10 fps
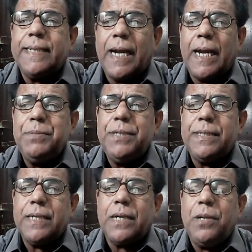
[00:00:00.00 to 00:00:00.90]
time
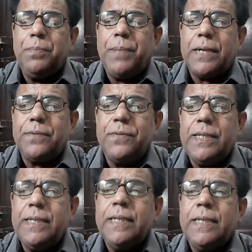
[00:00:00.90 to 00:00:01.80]
interval
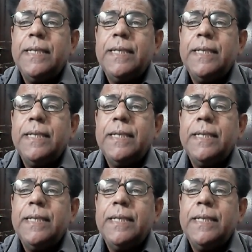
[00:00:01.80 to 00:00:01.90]
between